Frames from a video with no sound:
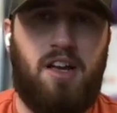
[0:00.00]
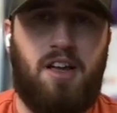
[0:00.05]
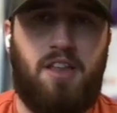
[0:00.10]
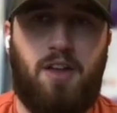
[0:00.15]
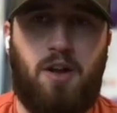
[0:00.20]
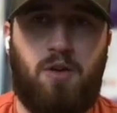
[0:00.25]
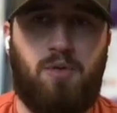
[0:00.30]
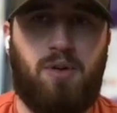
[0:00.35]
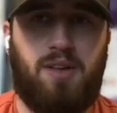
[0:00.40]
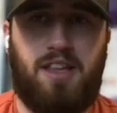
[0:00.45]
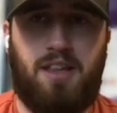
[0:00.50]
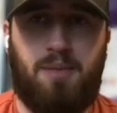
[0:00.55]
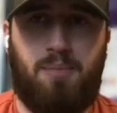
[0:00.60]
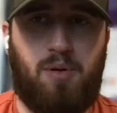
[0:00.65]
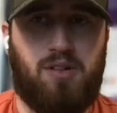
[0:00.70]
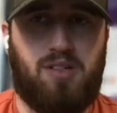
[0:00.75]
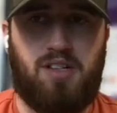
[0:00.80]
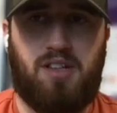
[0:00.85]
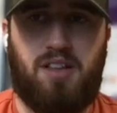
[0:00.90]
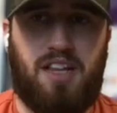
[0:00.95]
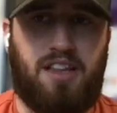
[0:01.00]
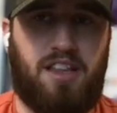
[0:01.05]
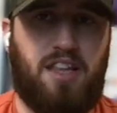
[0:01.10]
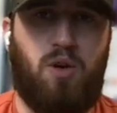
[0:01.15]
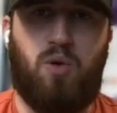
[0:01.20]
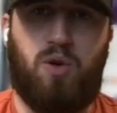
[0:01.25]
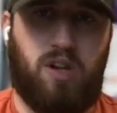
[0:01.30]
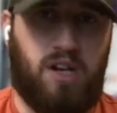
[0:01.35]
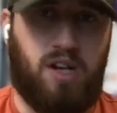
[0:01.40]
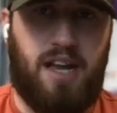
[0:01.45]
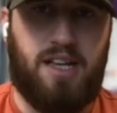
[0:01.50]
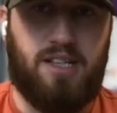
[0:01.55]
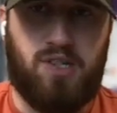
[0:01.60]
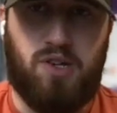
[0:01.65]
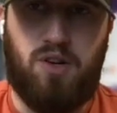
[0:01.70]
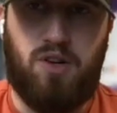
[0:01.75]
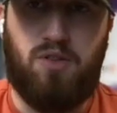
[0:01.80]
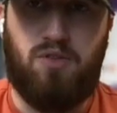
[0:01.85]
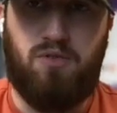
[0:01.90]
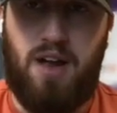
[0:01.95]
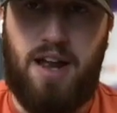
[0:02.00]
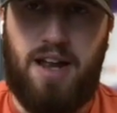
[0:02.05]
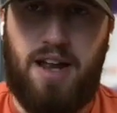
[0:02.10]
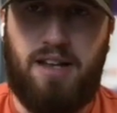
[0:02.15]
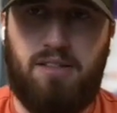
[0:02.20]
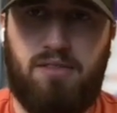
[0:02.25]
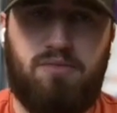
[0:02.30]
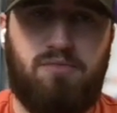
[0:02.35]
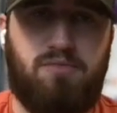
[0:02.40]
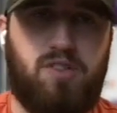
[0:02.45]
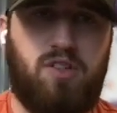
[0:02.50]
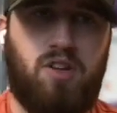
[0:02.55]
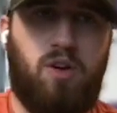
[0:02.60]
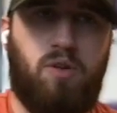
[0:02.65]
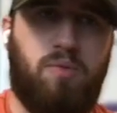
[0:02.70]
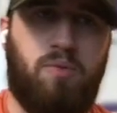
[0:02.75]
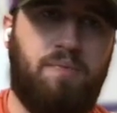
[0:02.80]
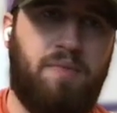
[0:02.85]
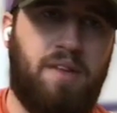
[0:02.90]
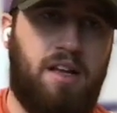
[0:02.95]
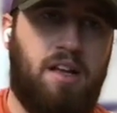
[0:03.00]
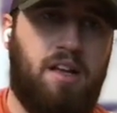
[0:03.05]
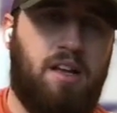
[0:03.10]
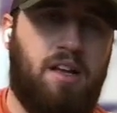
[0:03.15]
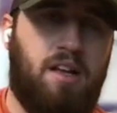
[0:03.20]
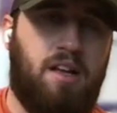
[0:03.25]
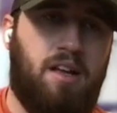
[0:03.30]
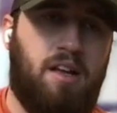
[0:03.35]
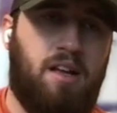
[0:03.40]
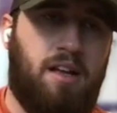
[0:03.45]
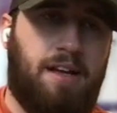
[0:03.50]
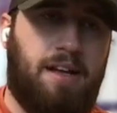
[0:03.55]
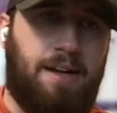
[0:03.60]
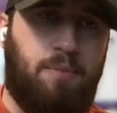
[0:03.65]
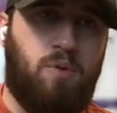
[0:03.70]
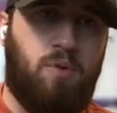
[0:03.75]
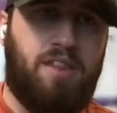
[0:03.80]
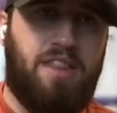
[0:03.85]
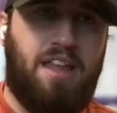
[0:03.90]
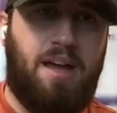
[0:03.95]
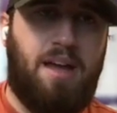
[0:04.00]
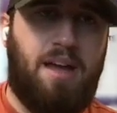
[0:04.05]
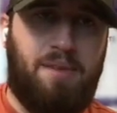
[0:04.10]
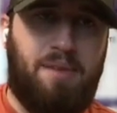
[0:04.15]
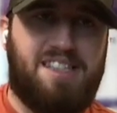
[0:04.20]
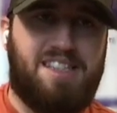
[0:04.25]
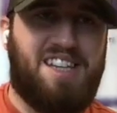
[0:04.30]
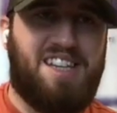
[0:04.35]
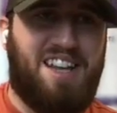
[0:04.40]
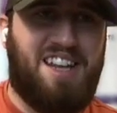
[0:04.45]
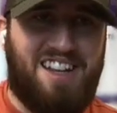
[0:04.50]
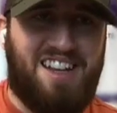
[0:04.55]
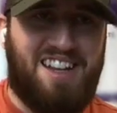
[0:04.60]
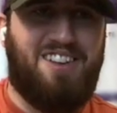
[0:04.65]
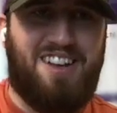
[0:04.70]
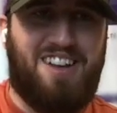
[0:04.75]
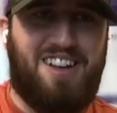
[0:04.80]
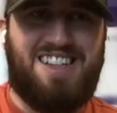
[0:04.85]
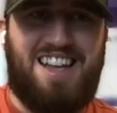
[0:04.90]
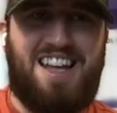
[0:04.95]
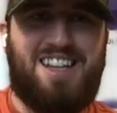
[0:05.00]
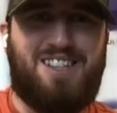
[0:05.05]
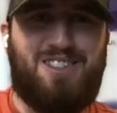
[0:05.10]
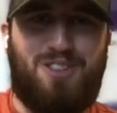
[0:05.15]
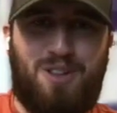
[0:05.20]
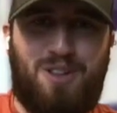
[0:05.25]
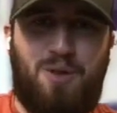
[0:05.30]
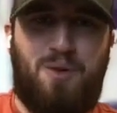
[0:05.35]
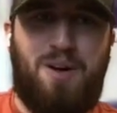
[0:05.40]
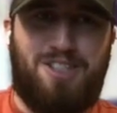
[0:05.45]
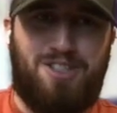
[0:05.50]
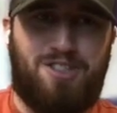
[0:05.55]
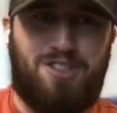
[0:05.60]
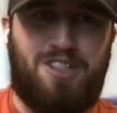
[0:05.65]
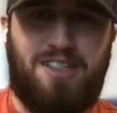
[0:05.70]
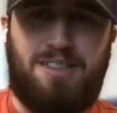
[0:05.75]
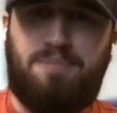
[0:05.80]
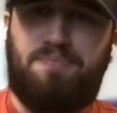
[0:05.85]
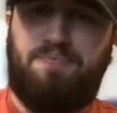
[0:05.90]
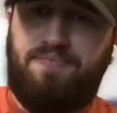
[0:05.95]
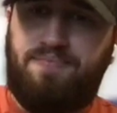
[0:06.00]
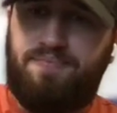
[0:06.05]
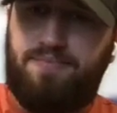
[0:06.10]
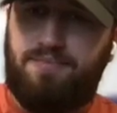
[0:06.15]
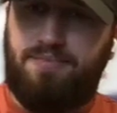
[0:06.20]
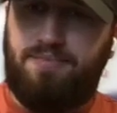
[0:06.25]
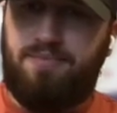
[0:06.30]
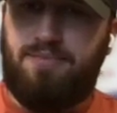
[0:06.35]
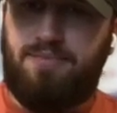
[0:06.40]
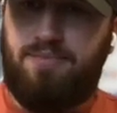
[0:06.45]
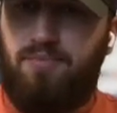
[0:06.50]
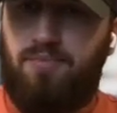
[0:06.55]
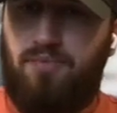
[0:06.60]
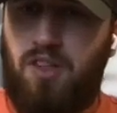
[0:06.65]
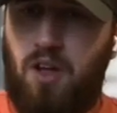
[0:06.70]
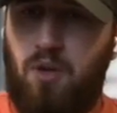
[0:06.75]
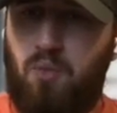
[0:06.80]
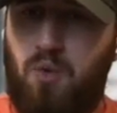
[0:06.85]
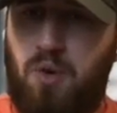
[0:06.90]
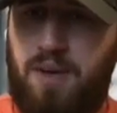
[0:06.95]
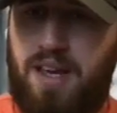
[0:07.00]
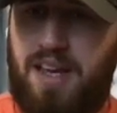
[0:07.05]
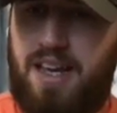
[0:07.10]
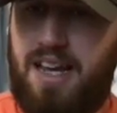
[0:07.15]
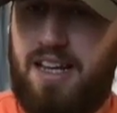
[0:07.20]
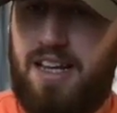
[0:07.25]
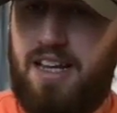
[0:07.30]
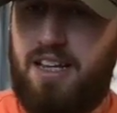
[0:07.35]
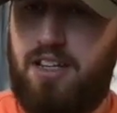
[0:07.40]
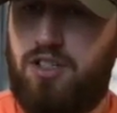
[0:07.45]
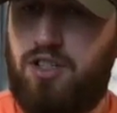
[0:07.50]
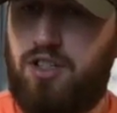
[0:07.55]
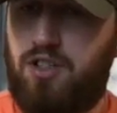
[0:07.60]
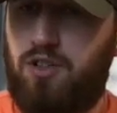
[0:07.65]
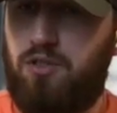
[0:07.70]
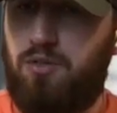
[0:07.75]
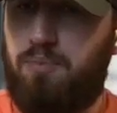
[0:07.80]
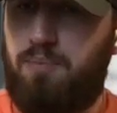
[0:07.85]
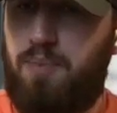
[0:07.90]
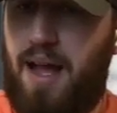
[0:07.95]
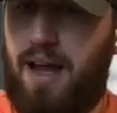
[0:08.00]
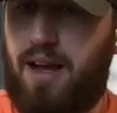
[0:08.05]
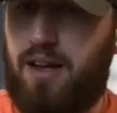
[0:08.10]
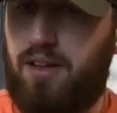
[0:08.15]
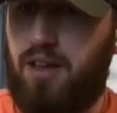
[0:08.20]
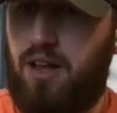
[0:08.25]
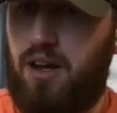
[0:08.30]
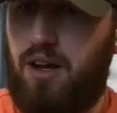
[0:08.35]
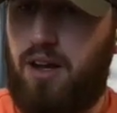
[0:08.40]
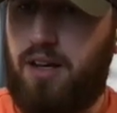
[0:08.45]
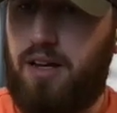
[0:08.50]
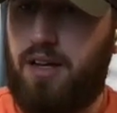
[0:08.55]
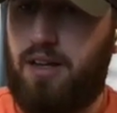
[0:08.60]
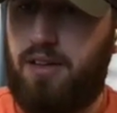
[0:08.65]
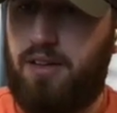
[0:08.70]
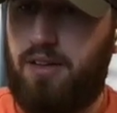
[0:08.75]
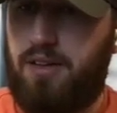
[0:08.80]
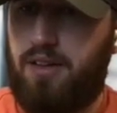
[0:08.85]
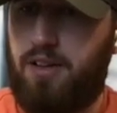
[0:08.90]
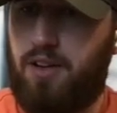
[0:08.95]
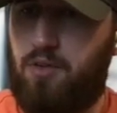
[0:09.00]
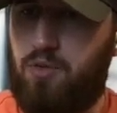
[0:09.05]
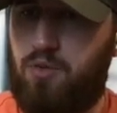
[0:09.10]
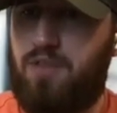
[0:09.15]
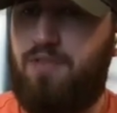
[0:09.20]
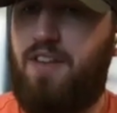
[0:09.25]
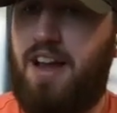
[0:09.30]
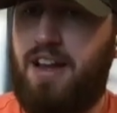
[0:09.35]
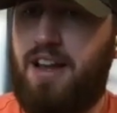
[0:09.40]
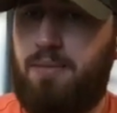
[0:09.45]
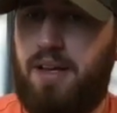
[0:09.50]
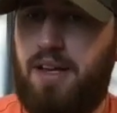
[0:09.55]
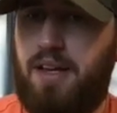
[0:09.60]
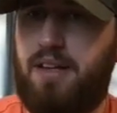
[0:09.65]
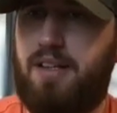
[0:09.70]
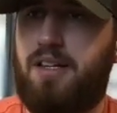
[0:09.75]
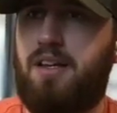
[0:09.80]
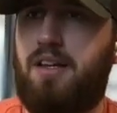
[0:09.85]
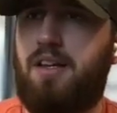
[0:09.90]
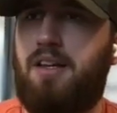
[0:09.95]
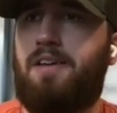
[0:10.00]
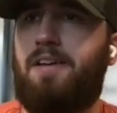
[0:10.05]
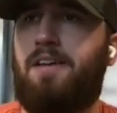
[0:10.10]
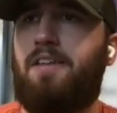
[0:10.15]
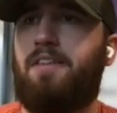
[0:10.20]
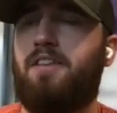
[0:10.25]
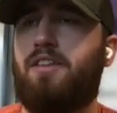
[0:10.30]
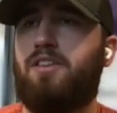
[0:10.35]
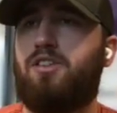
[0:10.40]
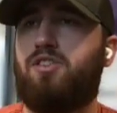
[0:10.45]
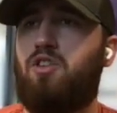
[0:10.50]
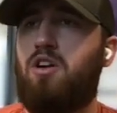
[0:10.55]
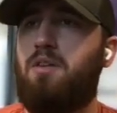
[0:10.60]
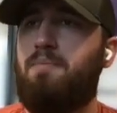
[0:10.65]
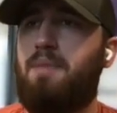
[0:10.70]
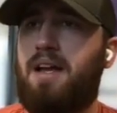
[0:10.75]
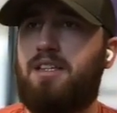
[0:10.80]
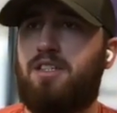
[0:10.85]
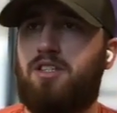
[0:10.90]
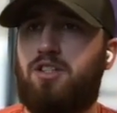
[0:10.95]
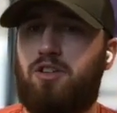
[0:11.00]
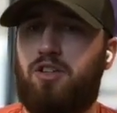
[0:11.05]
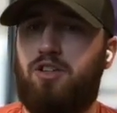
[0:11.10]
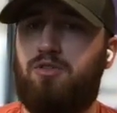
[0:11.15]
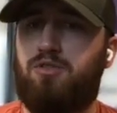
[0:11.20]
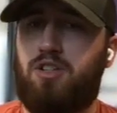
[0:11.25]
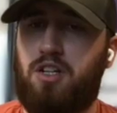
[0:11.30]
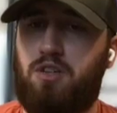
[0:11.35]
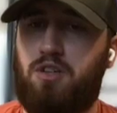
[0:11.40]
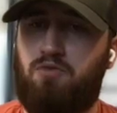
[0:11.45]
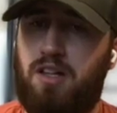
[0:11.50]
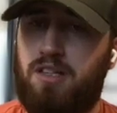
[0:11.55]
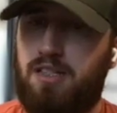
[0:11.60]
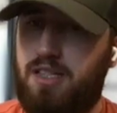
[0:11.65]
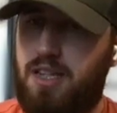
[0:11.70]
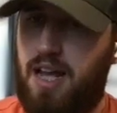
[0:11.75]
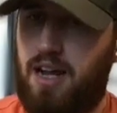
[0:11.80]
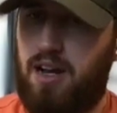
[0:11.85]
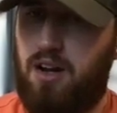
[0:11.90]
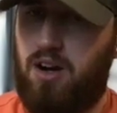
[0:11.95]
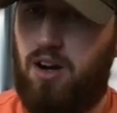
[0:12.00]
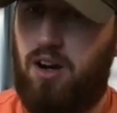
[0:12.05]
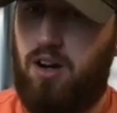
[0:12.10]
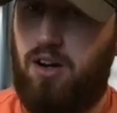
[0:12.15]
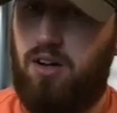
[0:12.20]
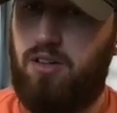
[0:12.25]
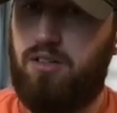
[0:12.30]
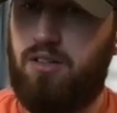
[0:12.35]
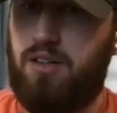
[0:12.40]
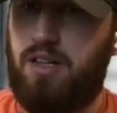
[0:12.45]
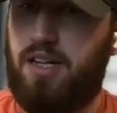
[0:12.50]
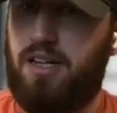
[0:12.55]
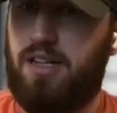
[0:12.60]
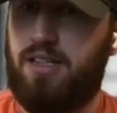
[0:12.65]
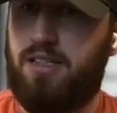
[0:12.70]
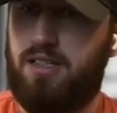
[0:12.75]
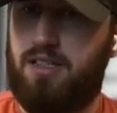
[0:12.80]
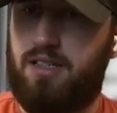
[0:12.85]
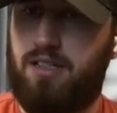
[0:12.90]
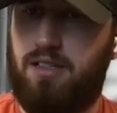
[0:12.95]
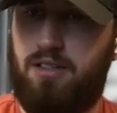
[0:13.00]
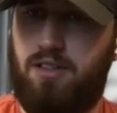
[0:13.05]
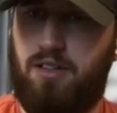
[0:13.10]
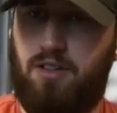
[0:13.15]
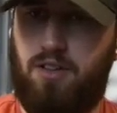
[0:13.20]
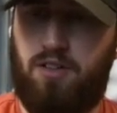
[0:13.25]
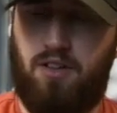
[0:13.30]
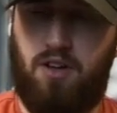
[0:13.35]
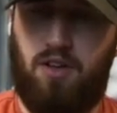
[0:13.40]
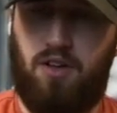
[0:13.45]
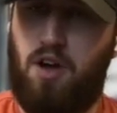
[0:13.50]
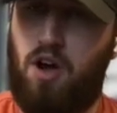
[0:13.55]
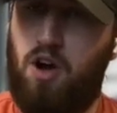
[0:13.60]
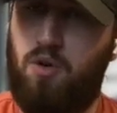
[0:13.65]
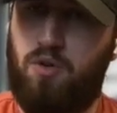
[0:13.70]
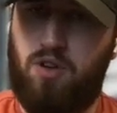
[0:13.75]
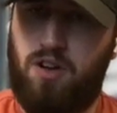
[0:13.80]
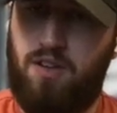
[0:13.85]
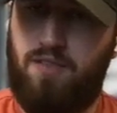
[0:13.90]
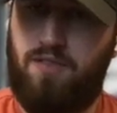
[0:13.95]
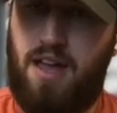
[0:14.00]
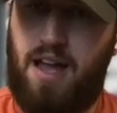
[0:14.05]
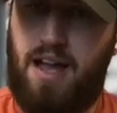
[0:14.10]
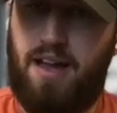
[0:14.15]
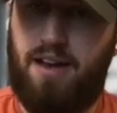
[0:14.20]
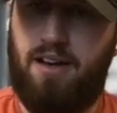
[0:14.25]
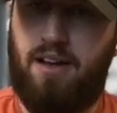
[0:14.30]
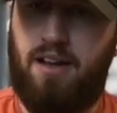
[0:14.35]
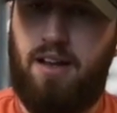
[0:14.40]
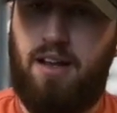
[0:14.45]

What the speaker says: They're really the person, like the organizer, right? So with that being said, again, to answer the question, when we get into backlog, refinement, the Scrum Master usually runs that call and is, the owner of that.